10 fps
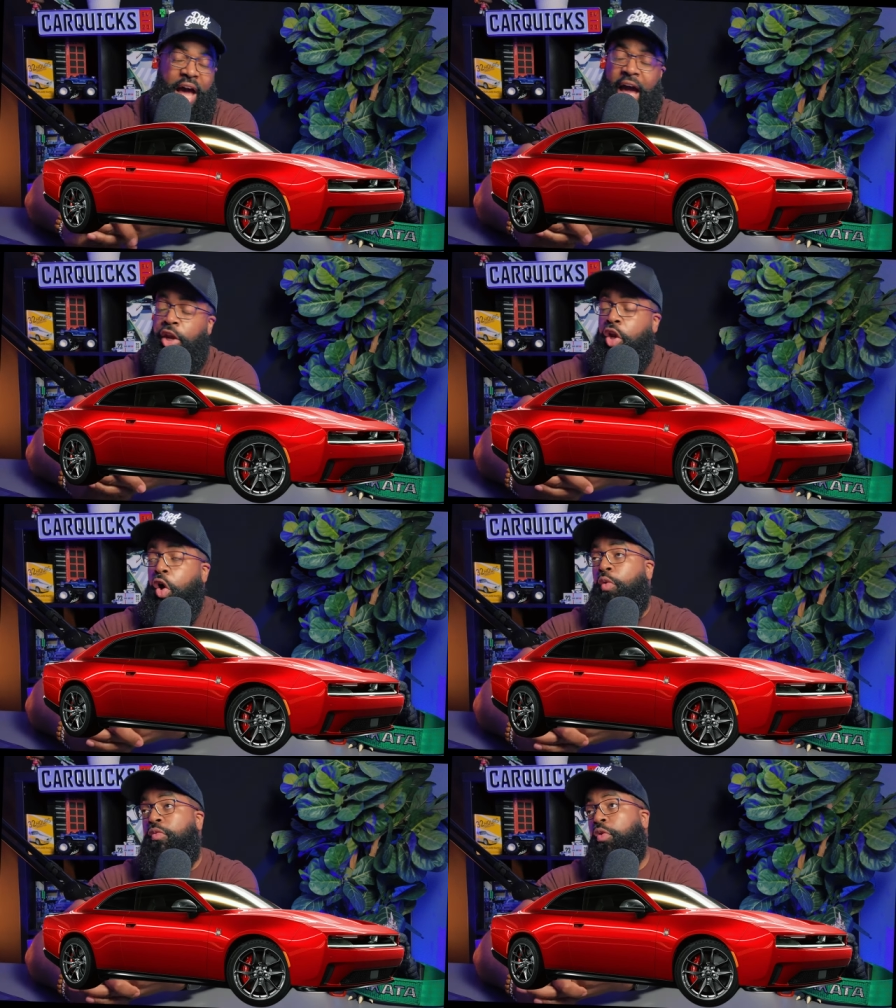I
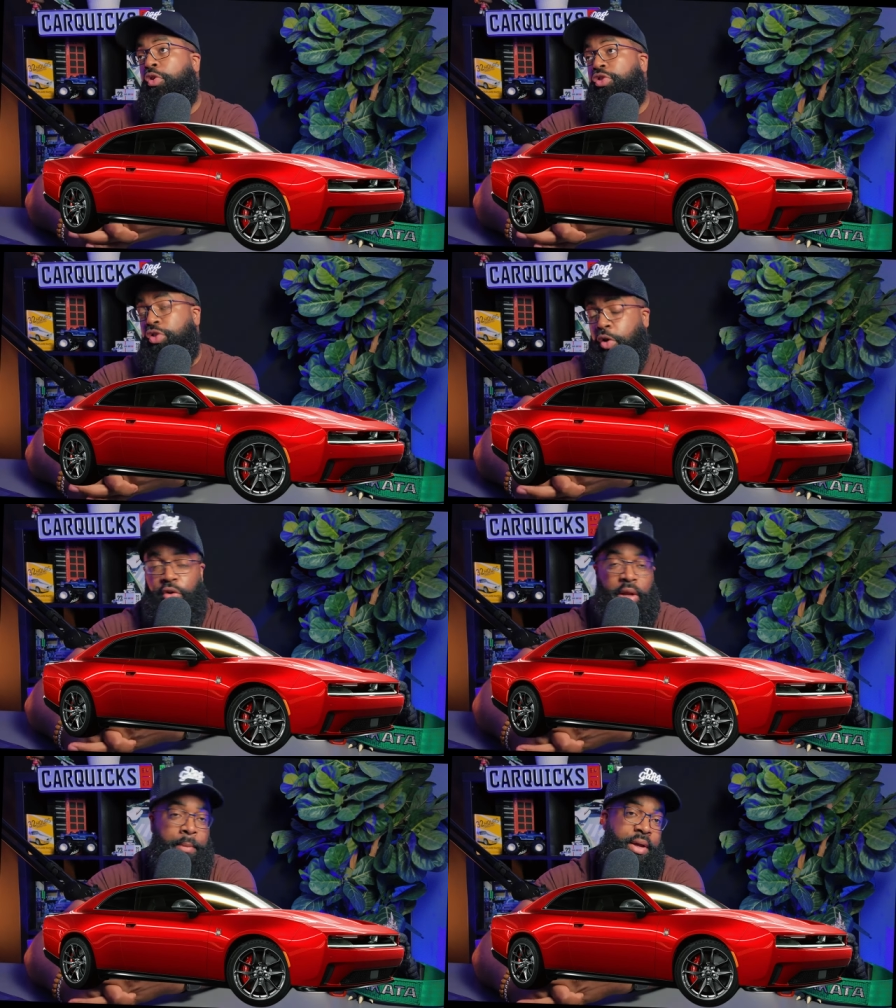know for
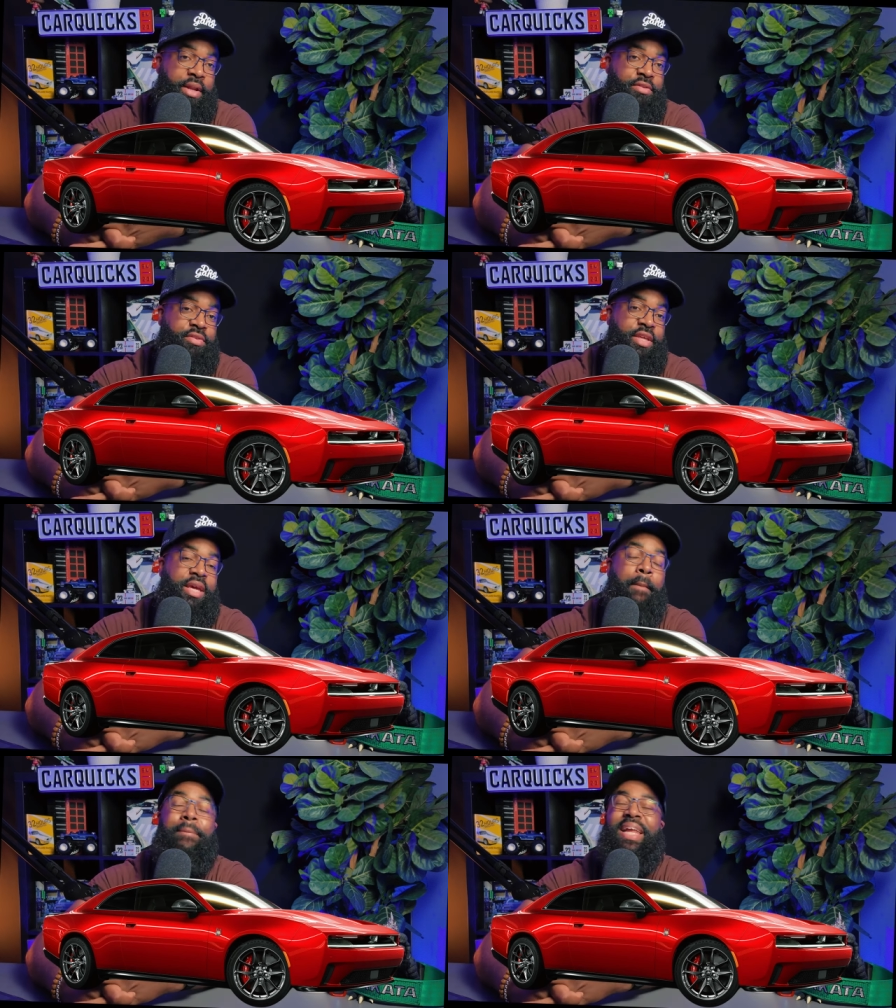certain I'm going to
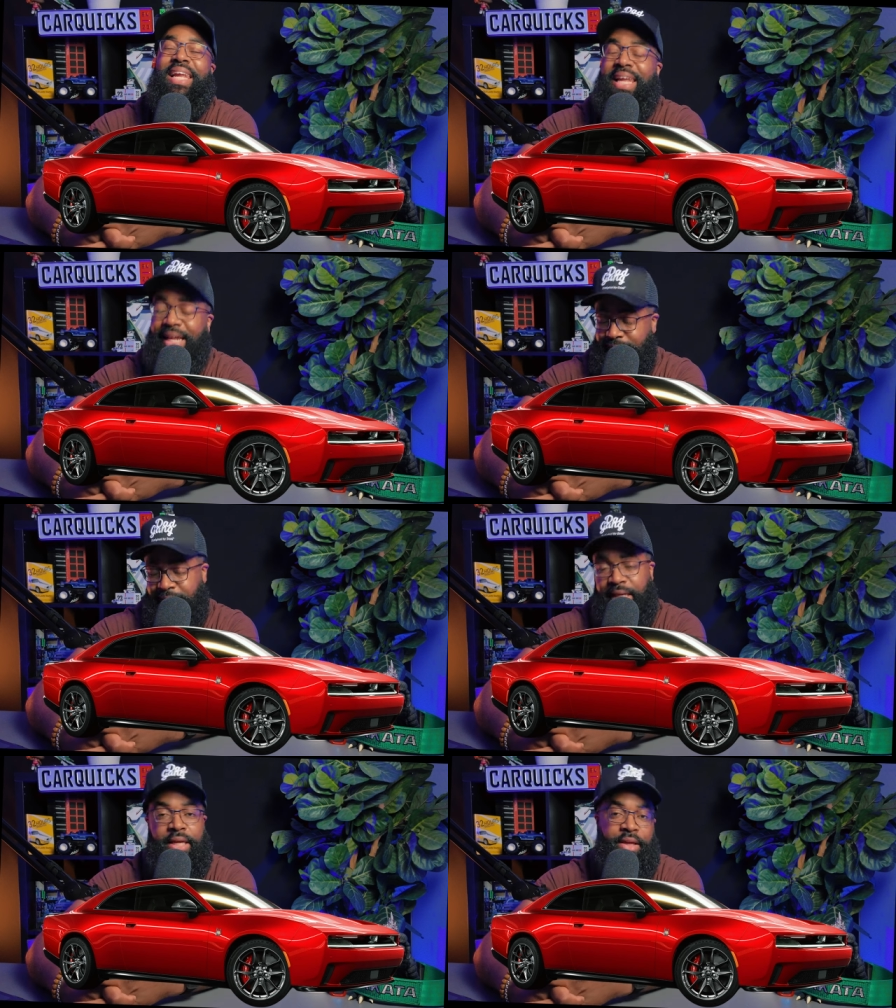see
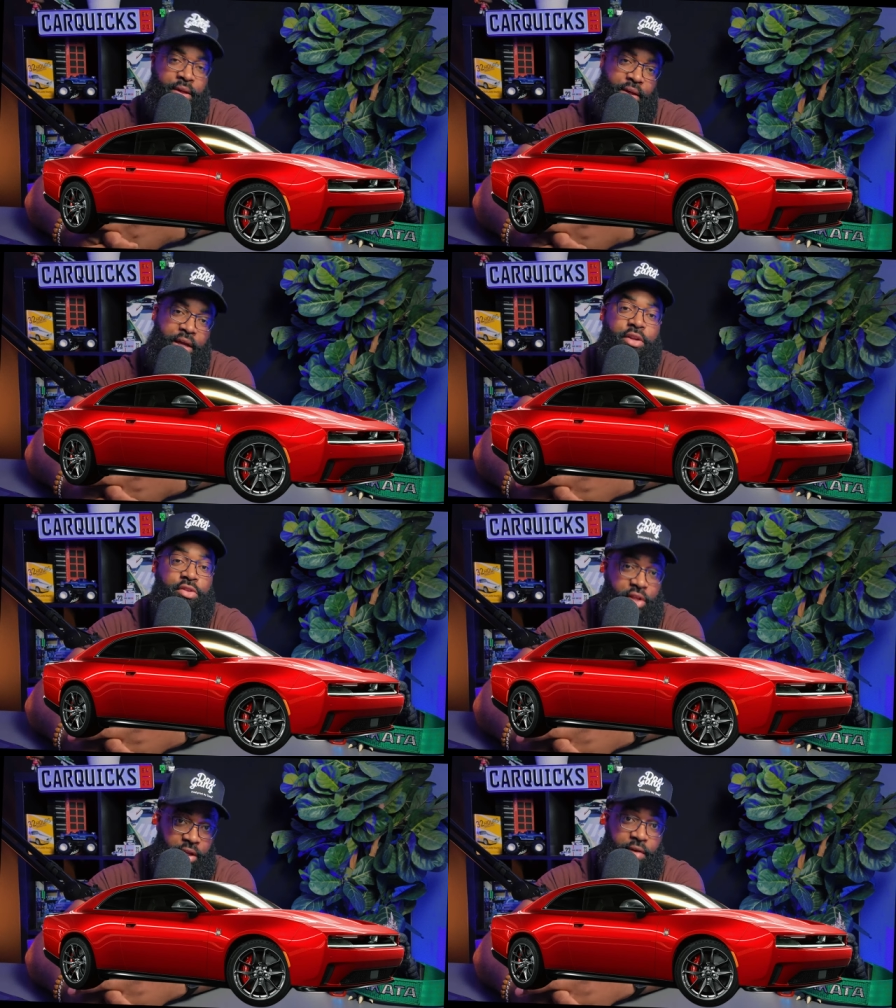plenty in the
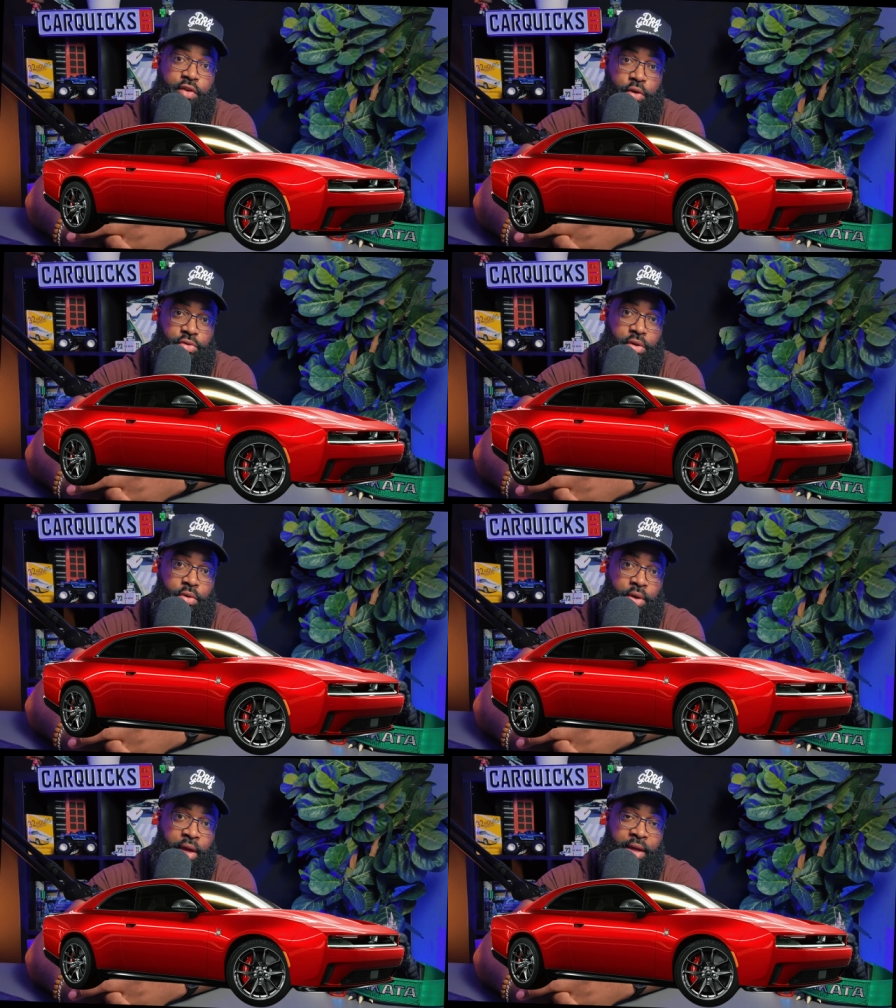city of Houston,
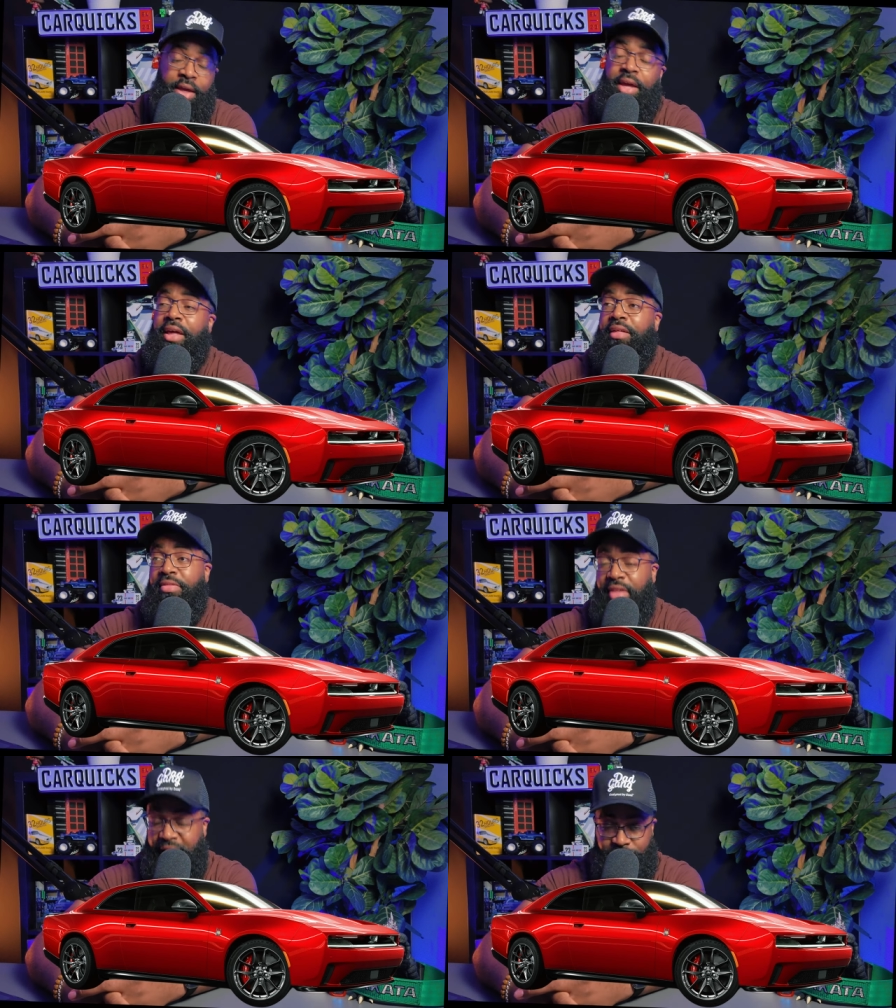okay?
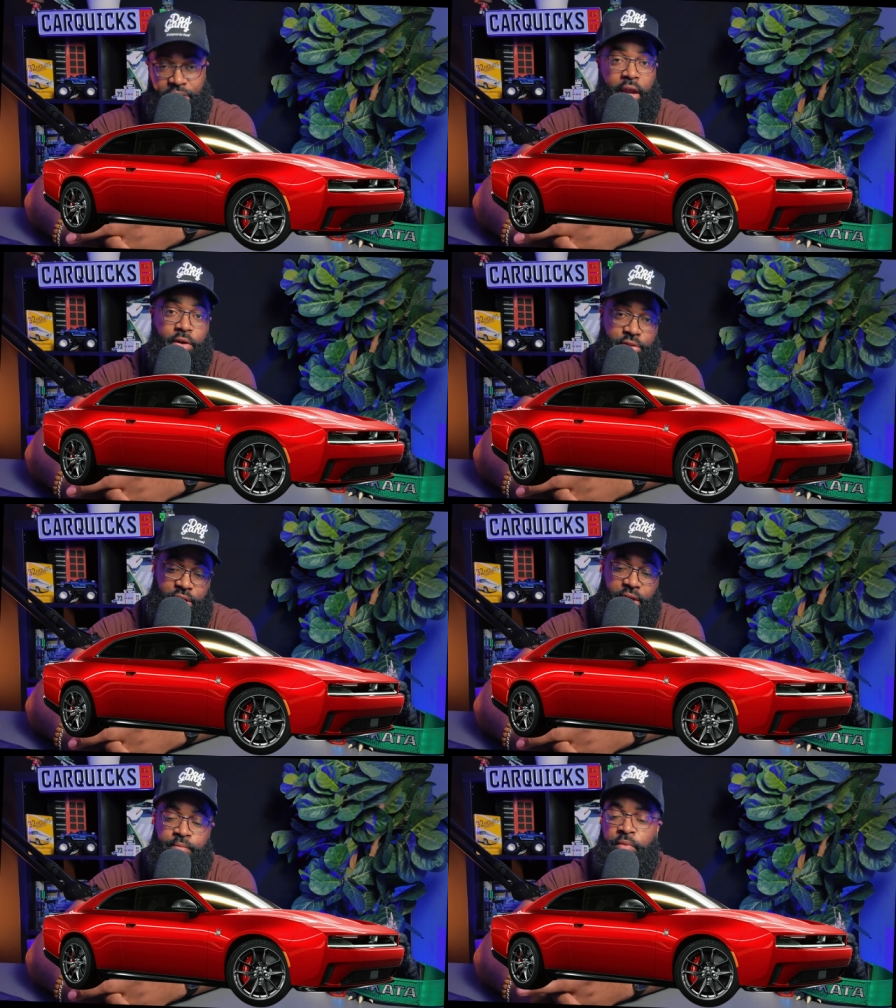That's a guarantee.